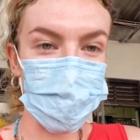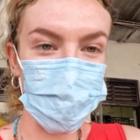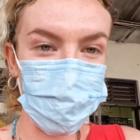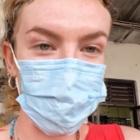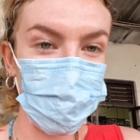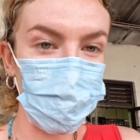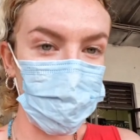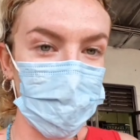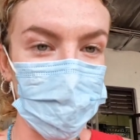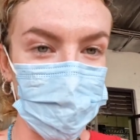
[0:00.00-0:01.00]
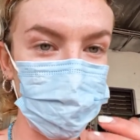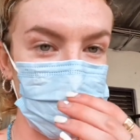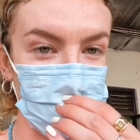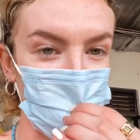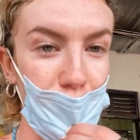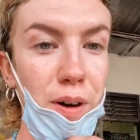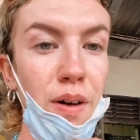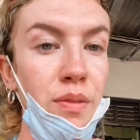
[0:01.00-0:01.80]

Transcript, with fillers: station waiting for,